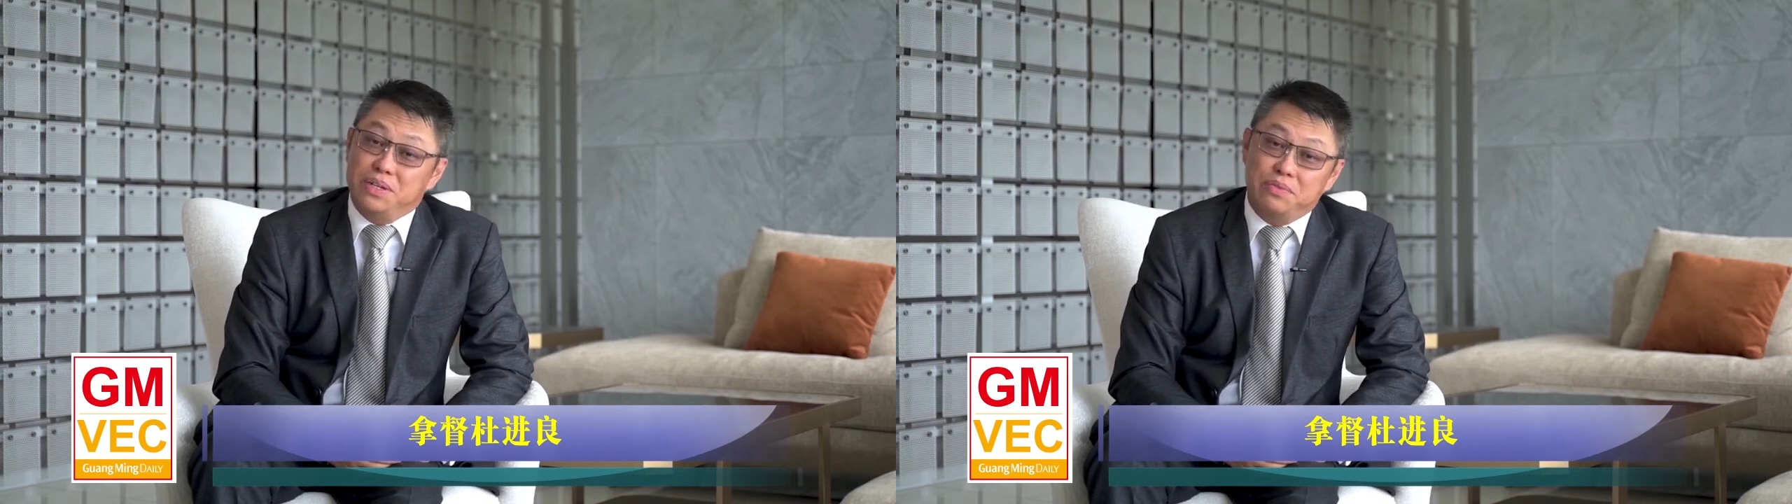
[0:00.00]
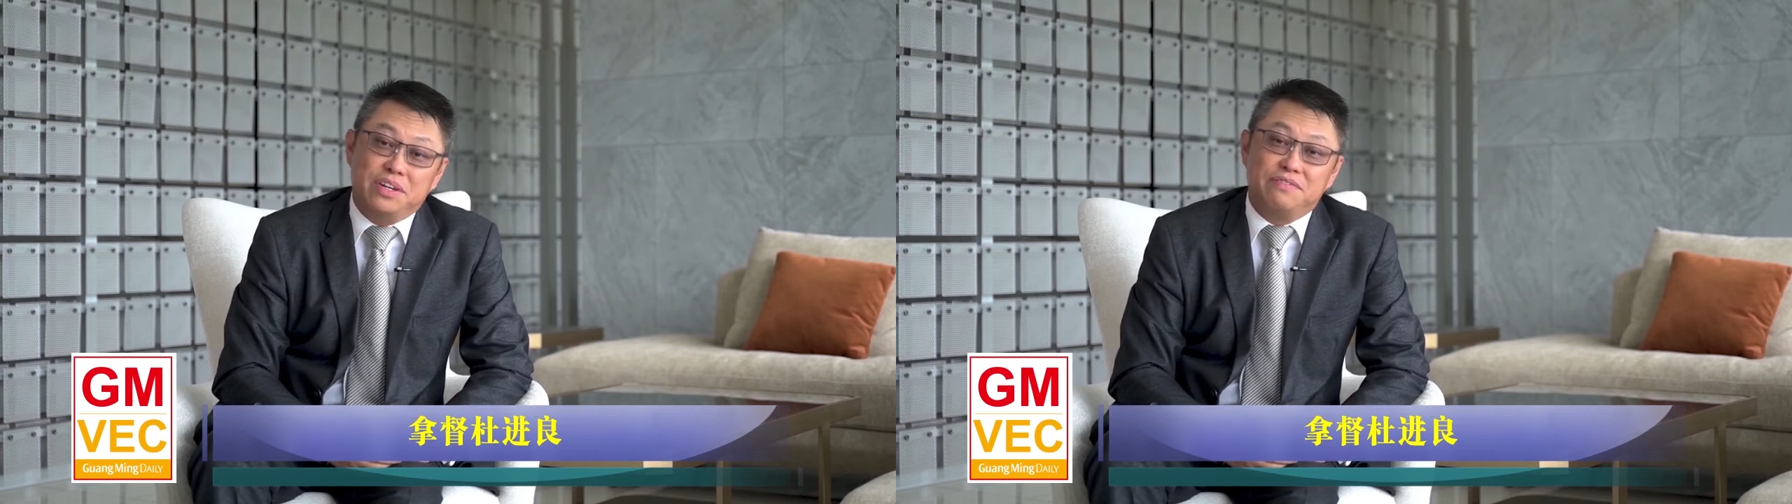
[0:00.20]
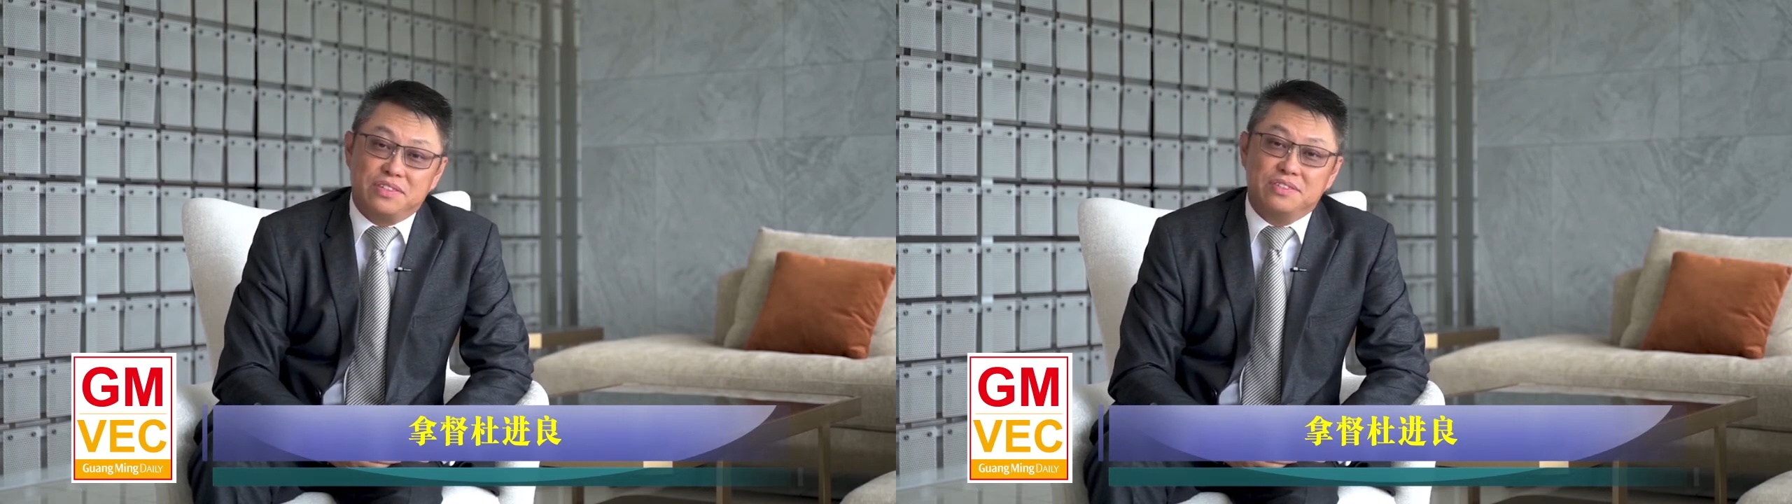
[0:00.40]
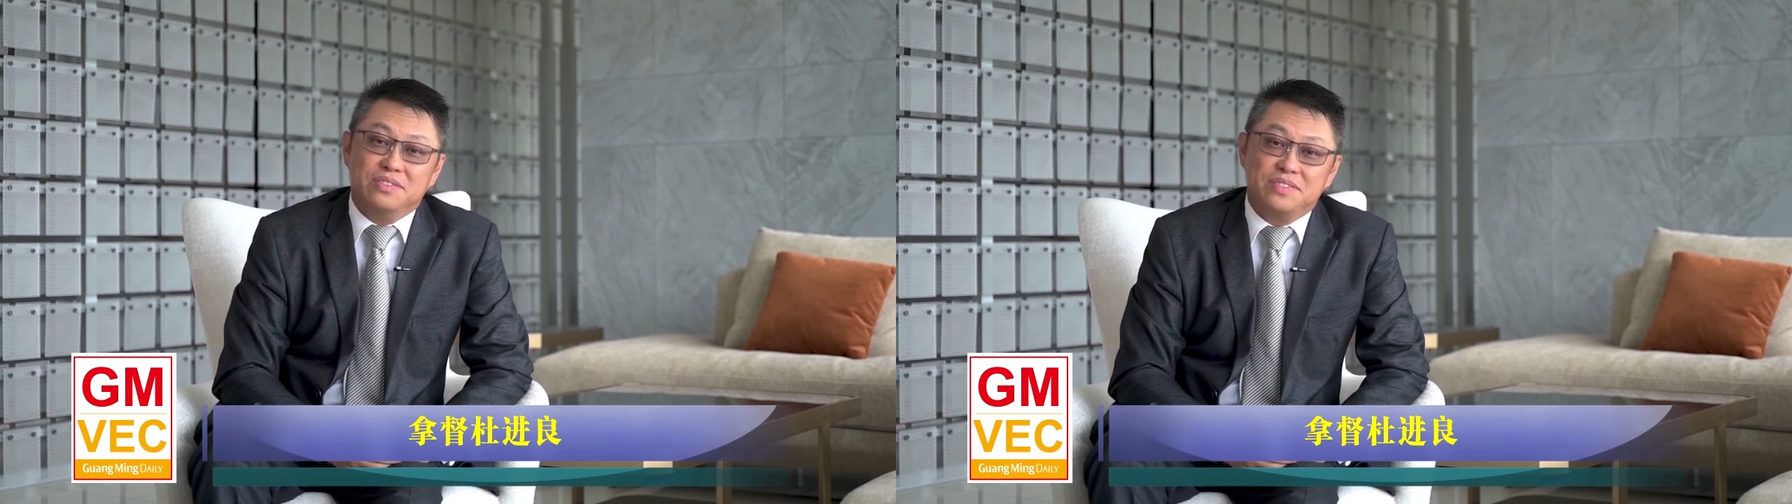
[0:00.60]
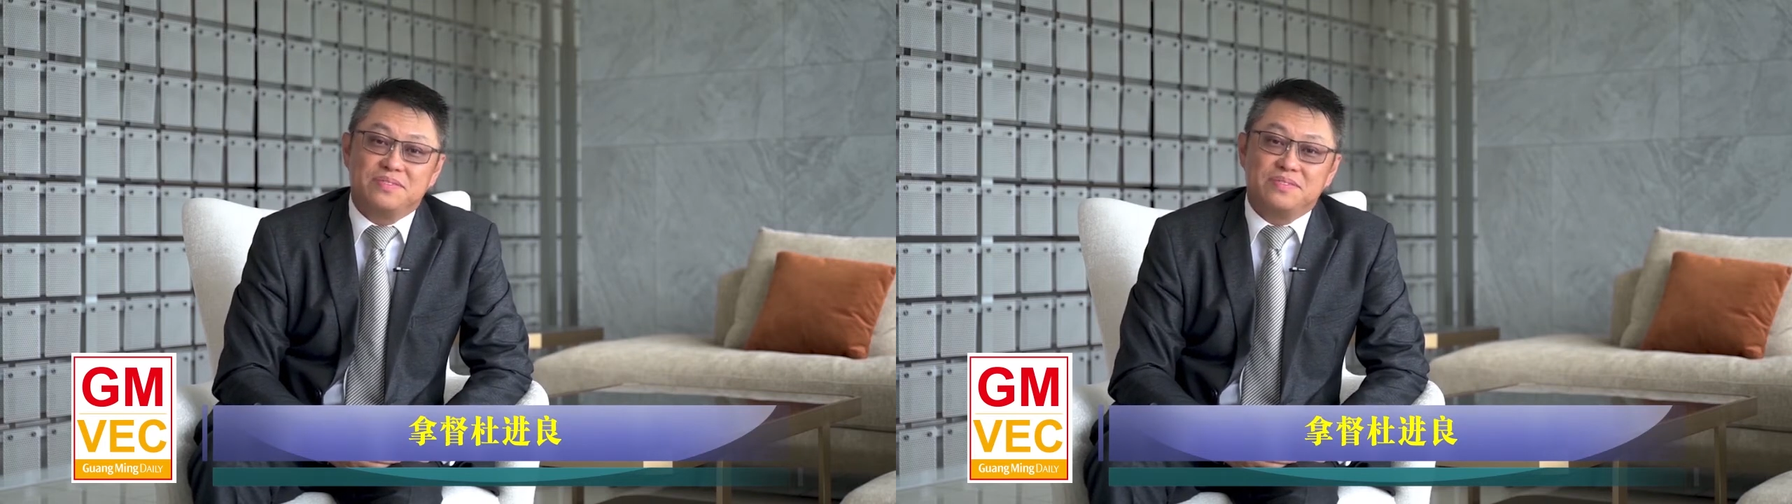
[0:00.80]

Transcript: be waived too.